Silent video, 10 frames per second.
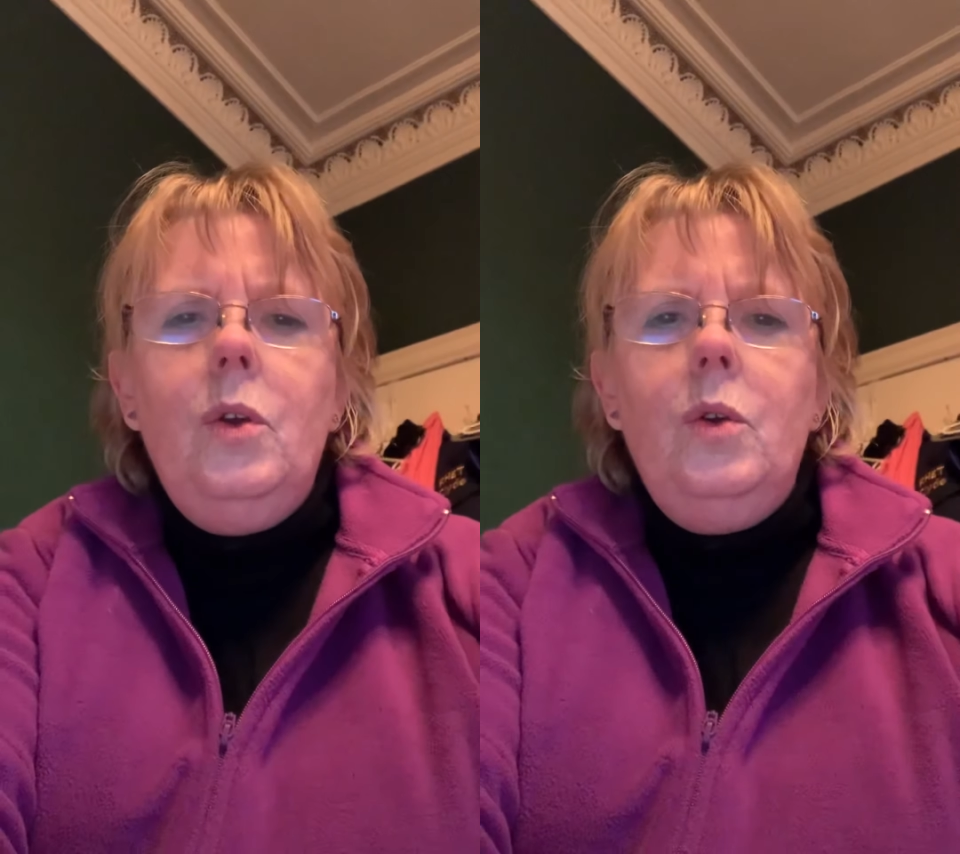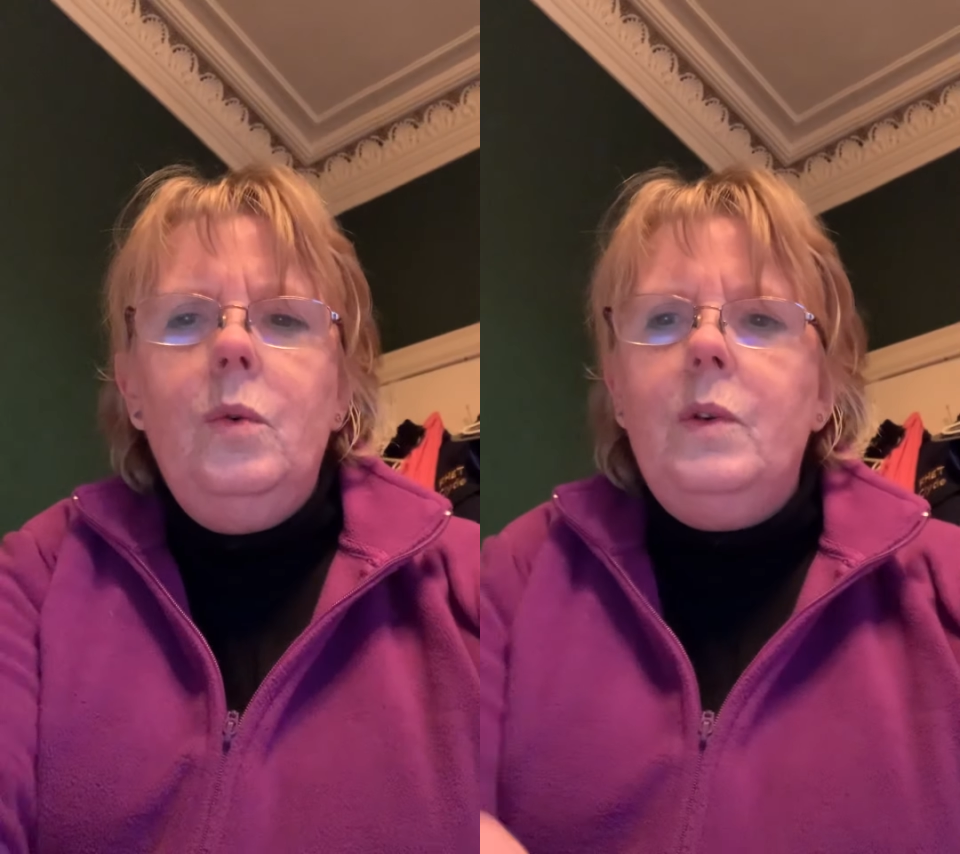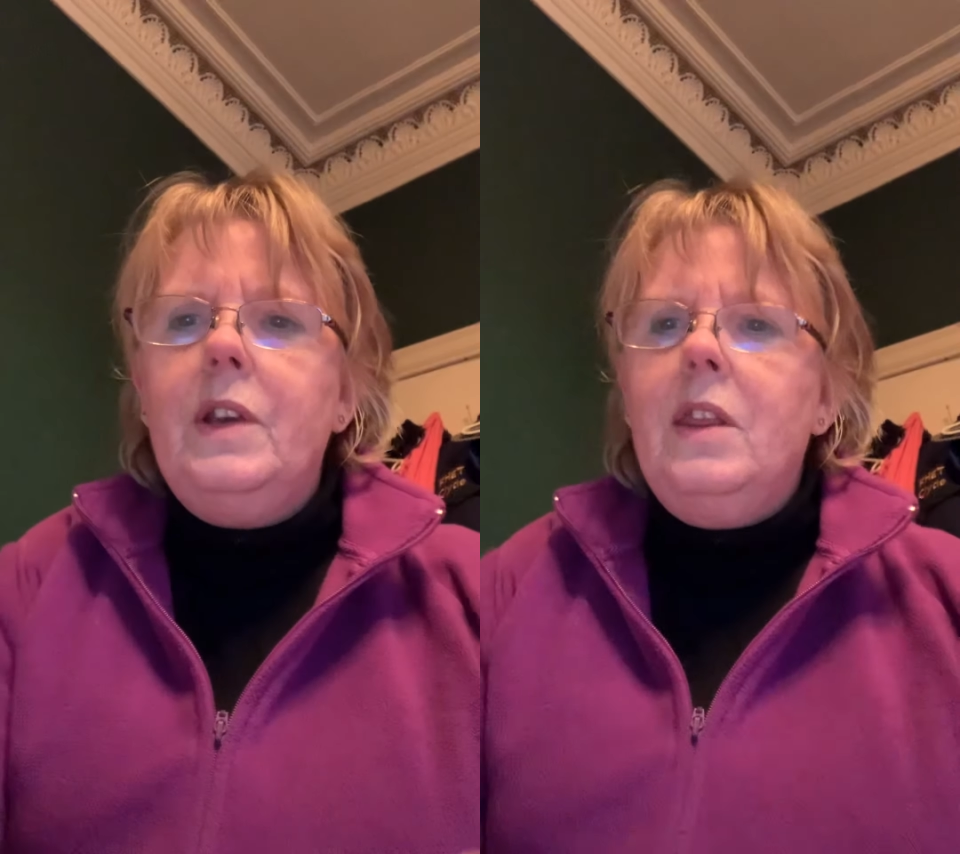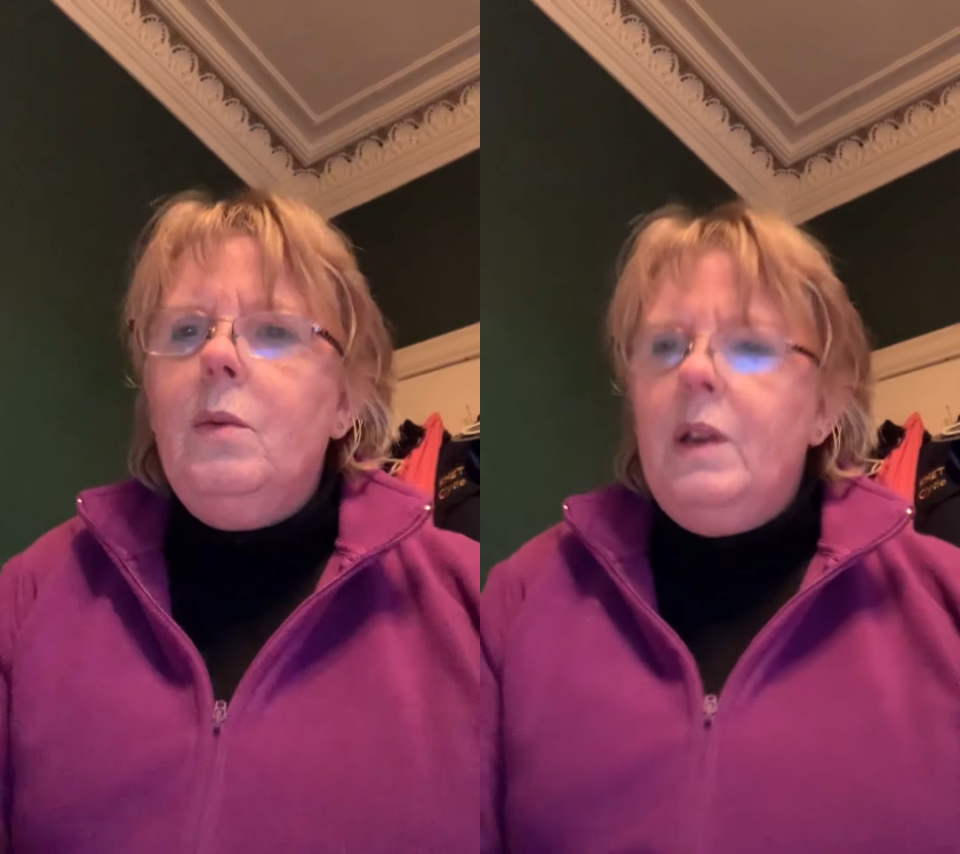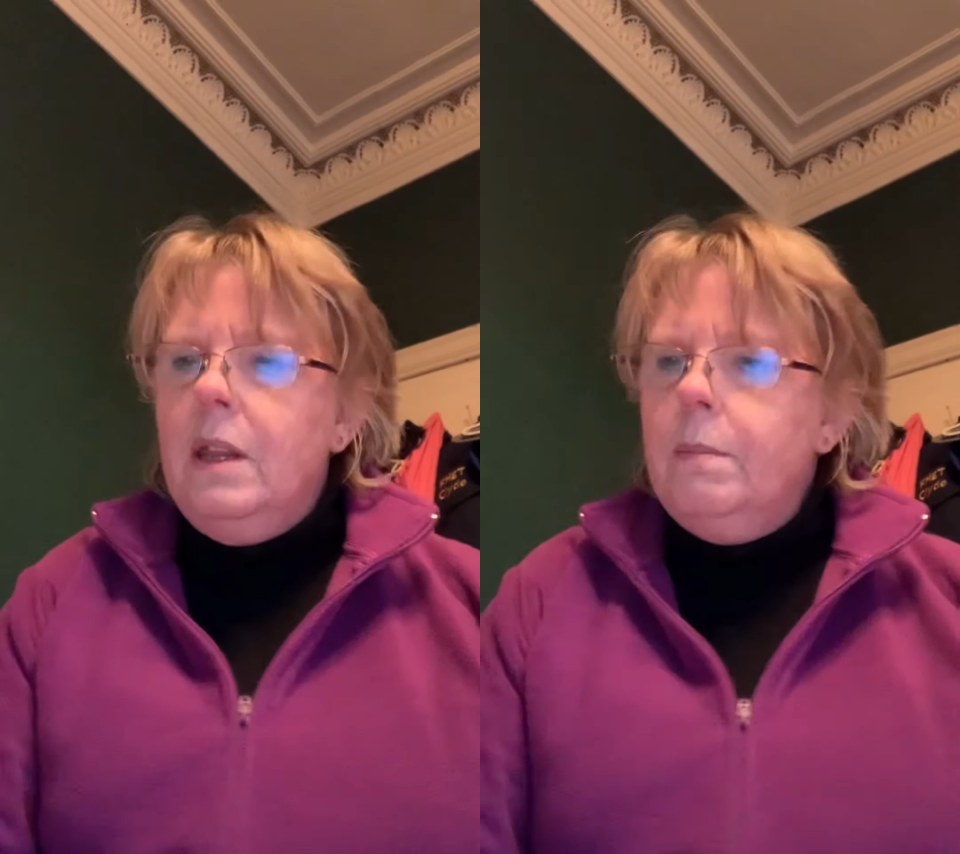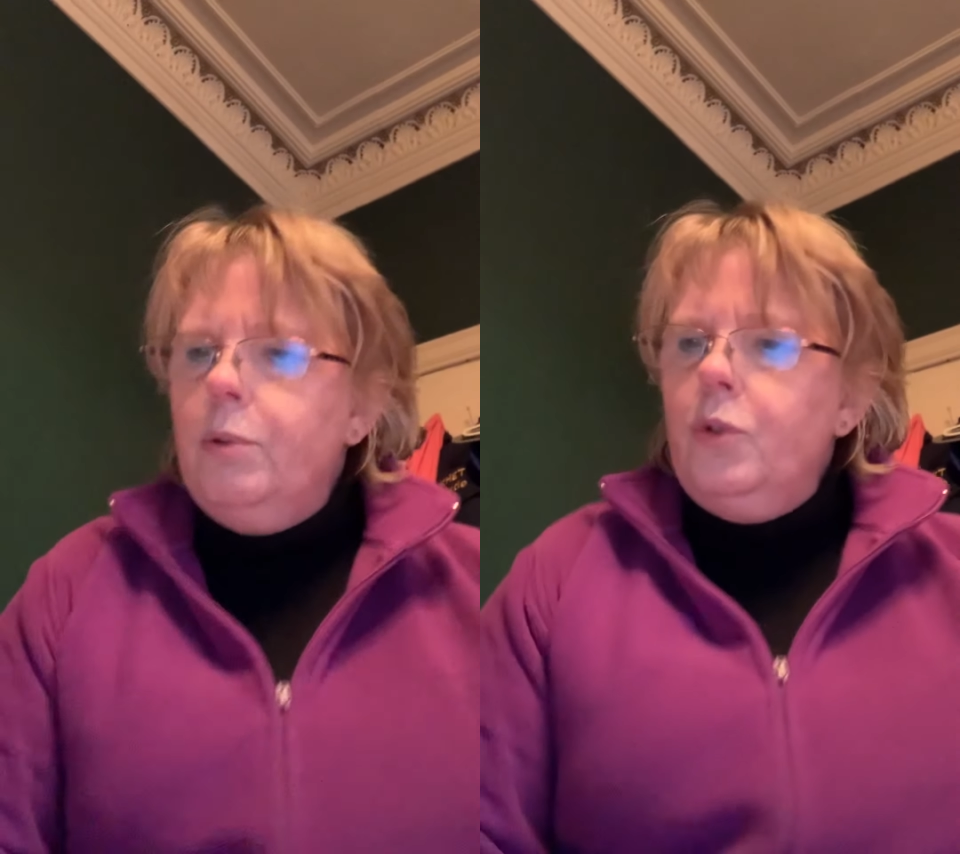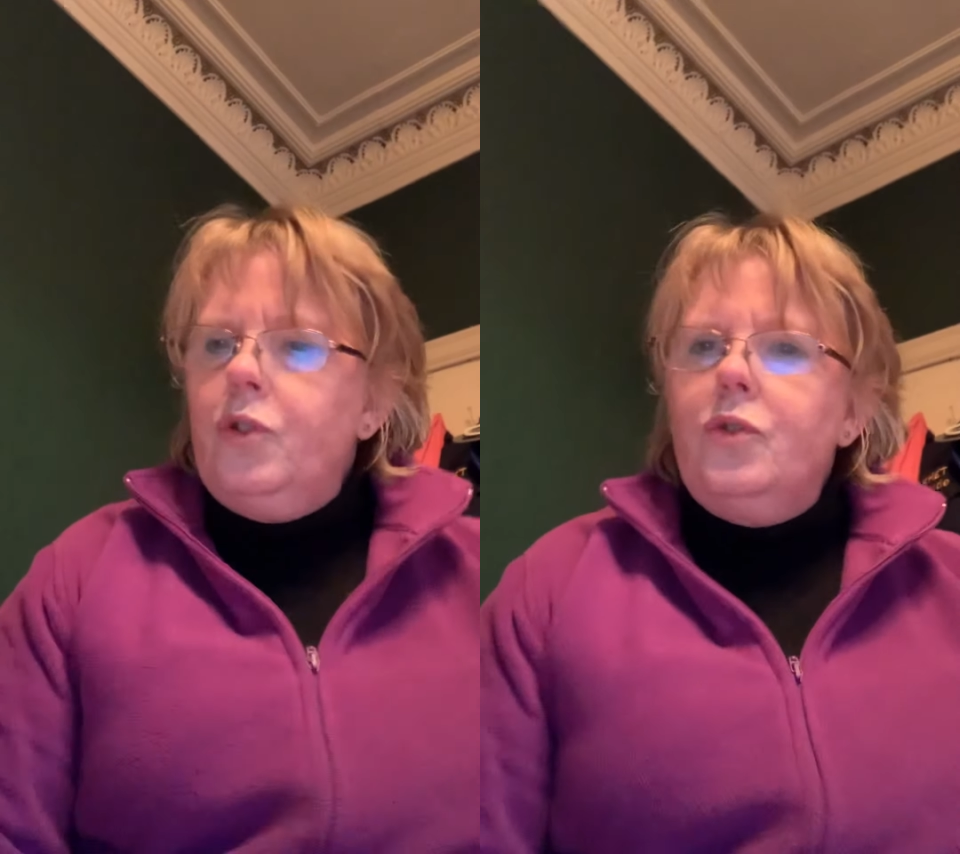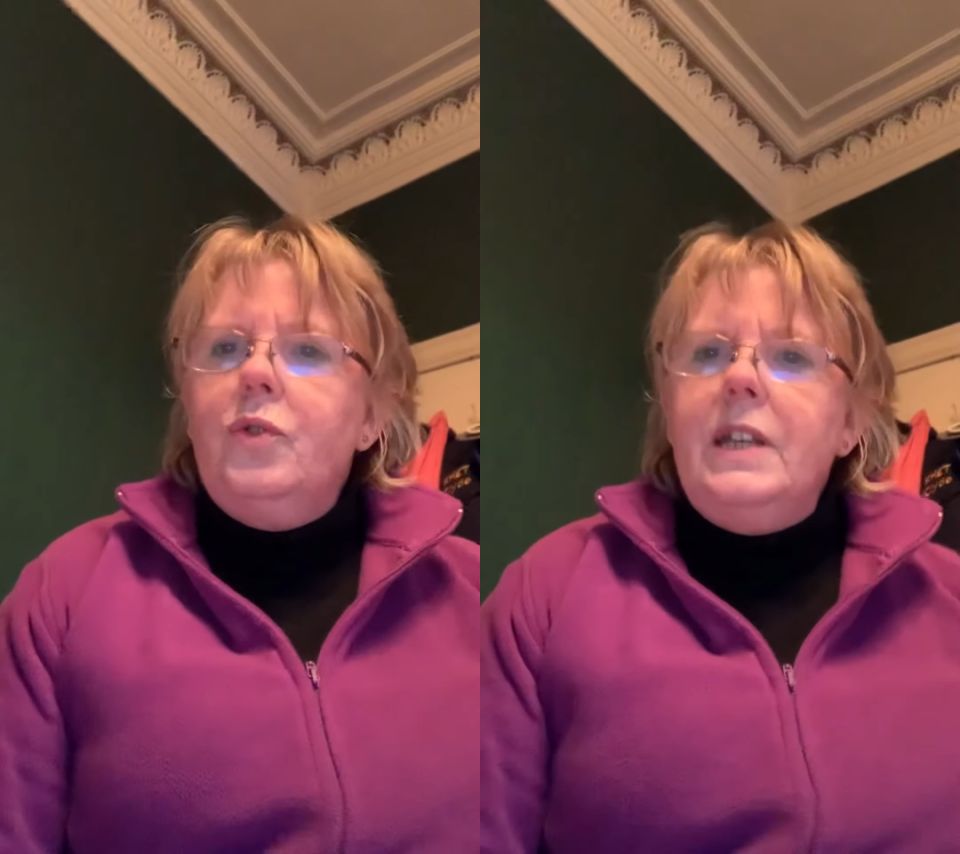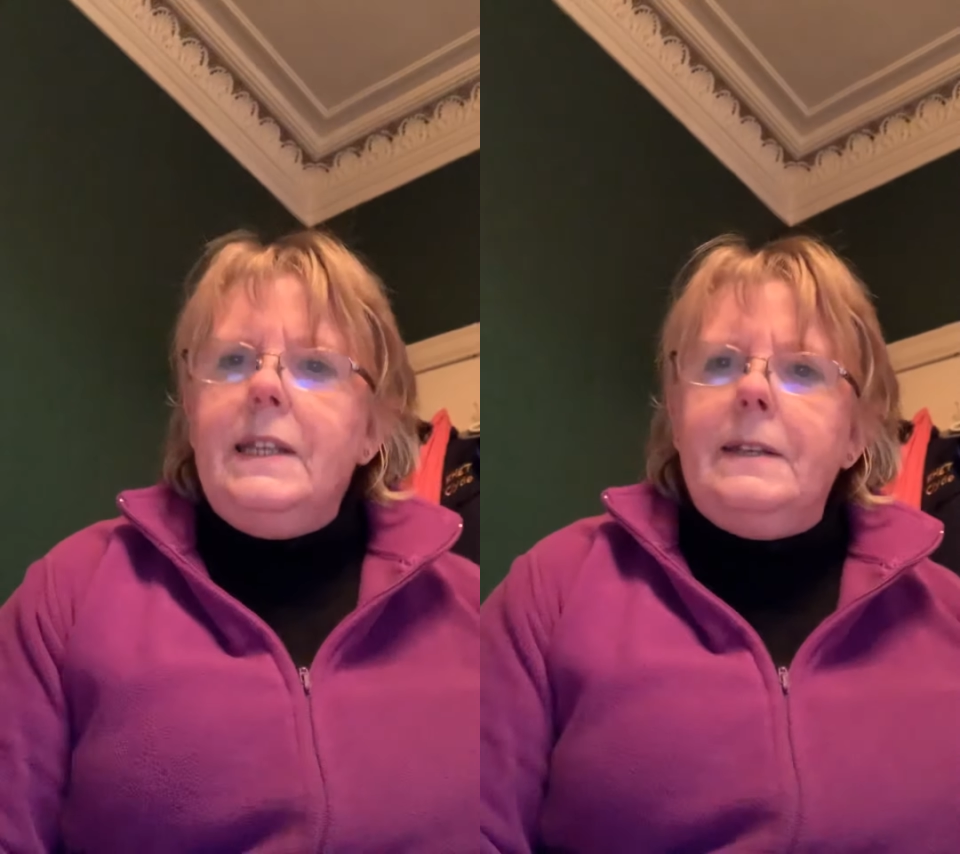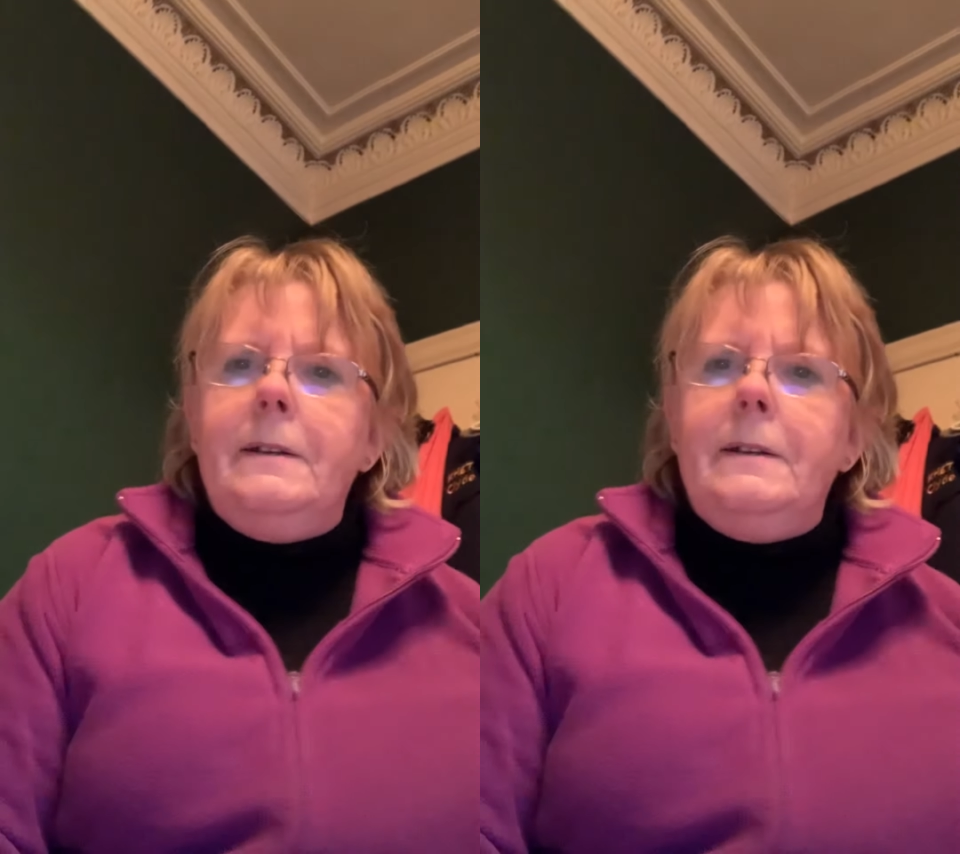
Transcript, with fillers: who was in the Winnie the Pooh stories?